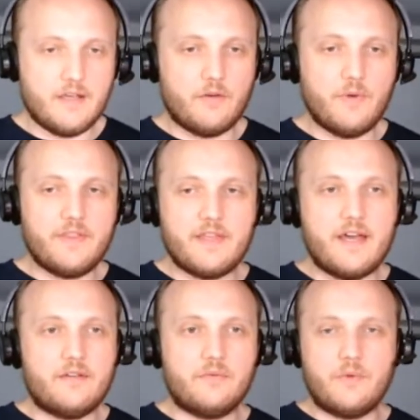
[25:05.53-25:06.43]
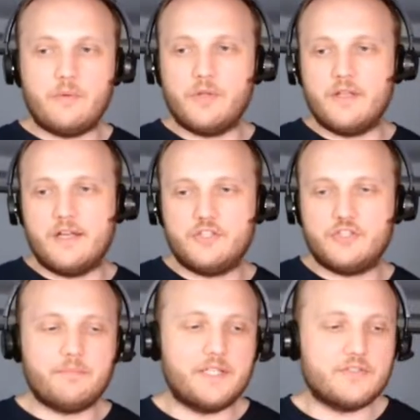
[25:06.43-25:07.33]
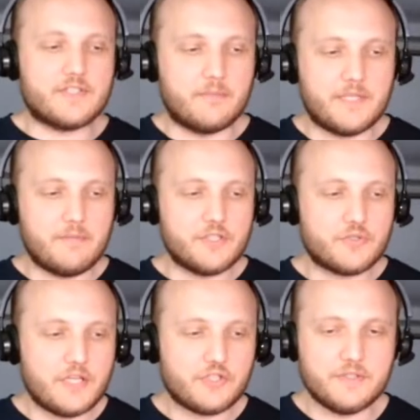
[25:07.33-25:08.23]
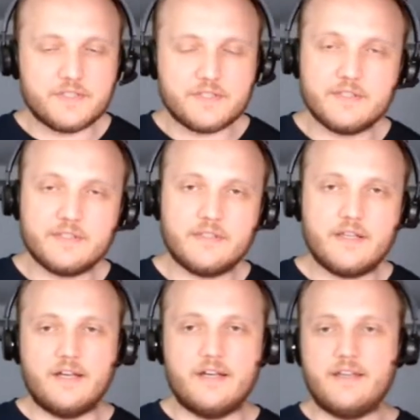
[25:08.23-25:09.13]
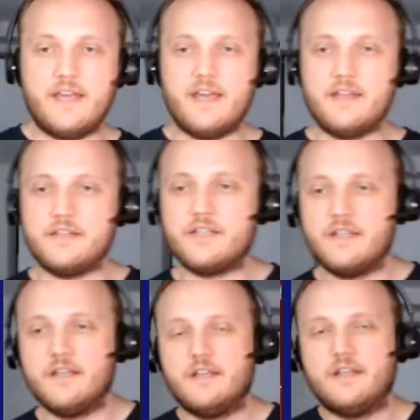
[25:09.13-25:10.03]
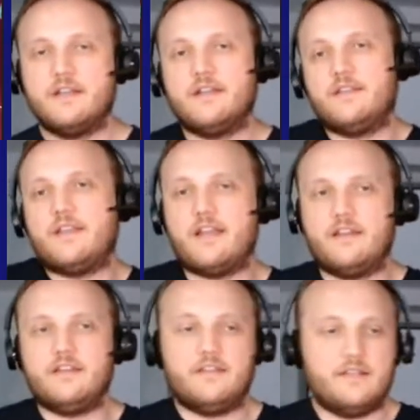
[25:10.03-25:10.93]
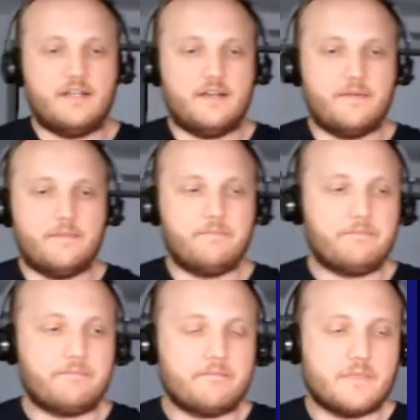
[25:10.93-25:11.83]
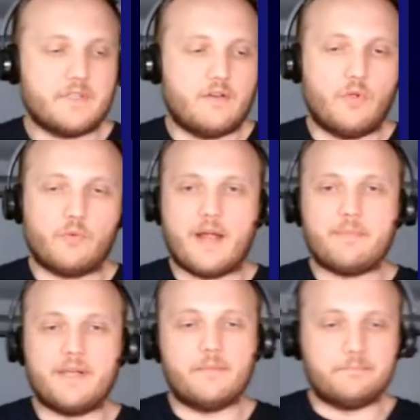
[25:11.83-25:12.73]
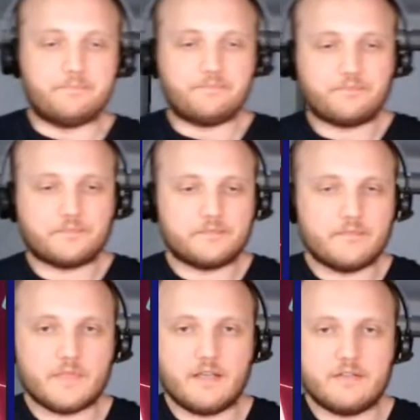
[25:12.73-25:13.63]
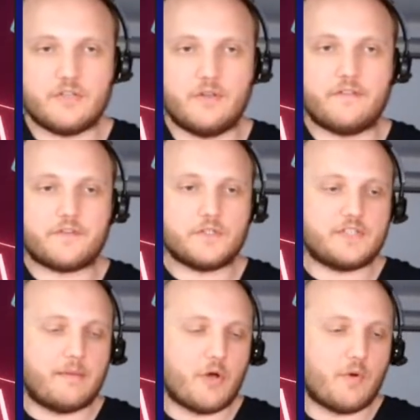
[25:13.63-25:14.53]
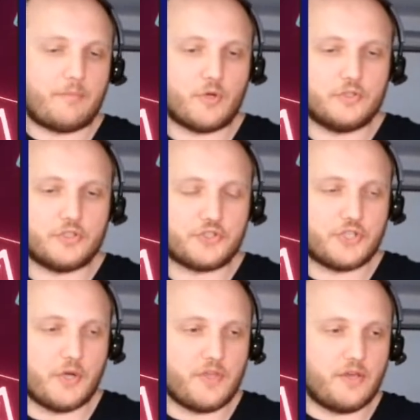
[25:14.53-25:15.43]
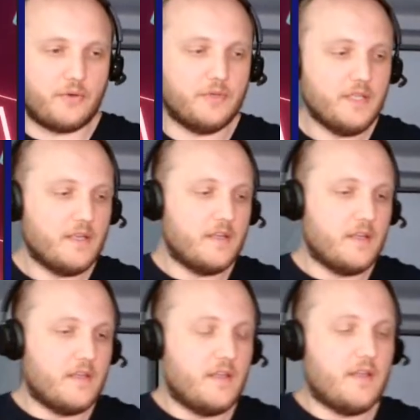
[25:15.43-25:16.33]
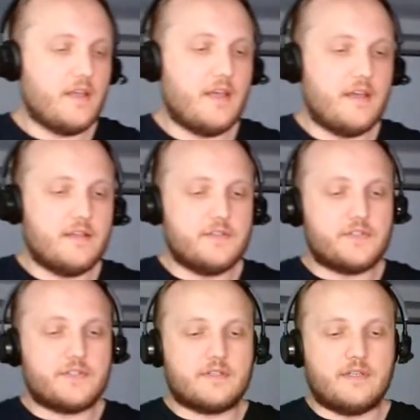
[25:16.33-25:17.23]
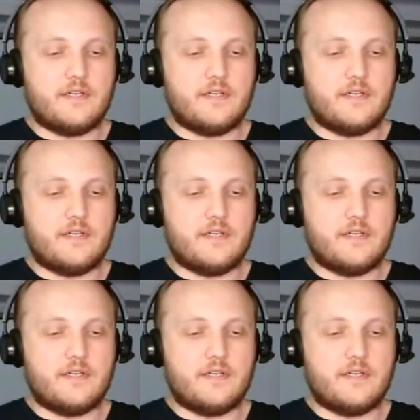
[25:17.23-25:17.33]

With that, we will jump into some demonstrations and then we'll wrap it up. So the first demo I'm going to show you is